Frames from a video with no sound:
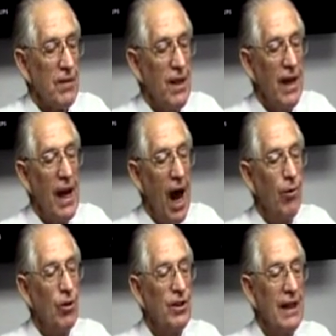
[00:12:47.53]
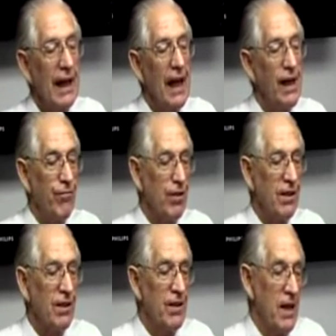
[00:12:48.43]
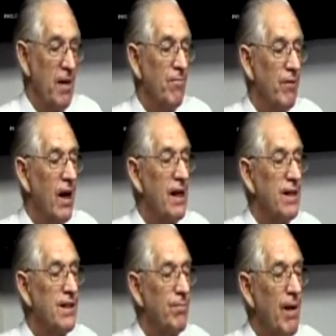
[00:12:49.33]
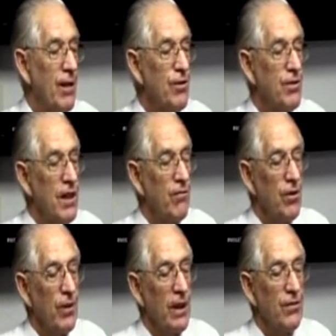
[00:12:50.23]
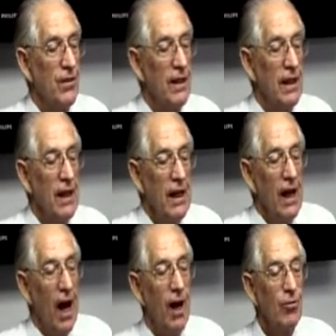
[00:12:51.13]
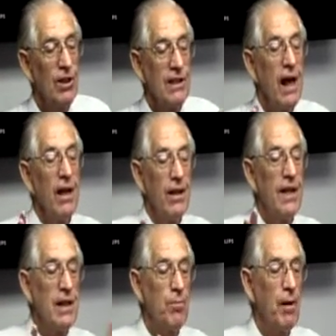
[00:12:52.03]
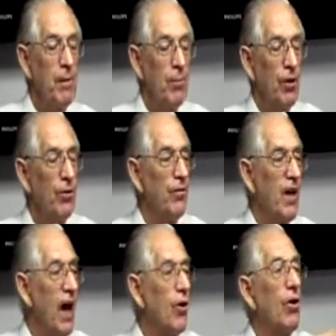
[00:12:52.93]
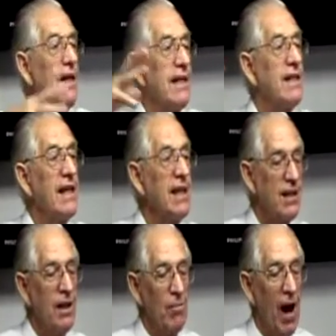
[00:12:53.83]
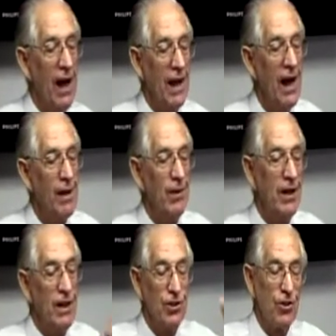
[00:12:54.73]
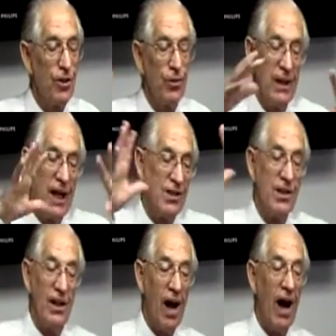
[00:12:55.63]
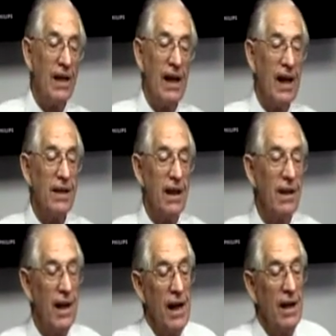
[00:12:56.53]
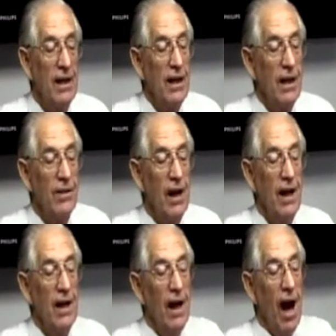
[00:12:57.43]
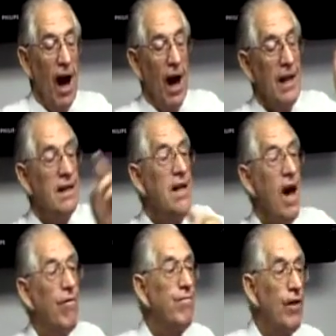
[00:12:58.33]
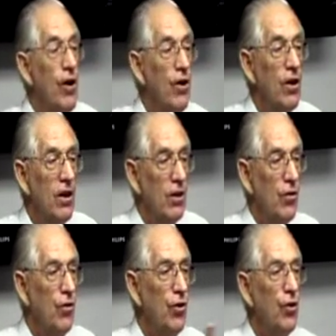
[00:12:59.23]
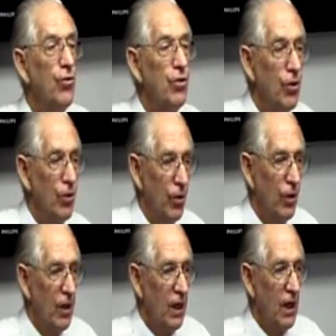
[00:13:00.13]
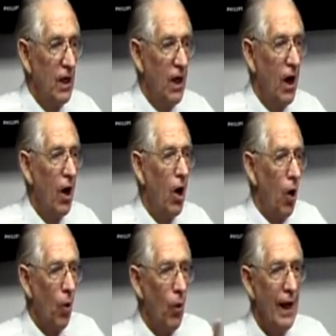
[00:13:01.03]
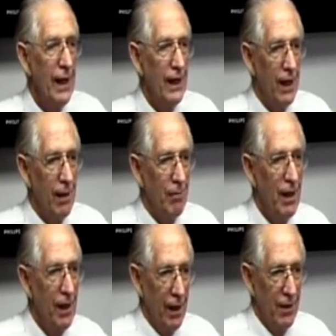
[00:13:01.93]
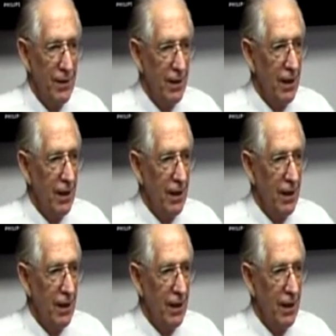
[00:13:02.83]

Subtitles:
then I will declare to them, right? Matthew 7:23, I will tell these people who have done all these things in my name, and it's true, he doesn't deny they had done that, right? I never knew you. Oh, wait a minute.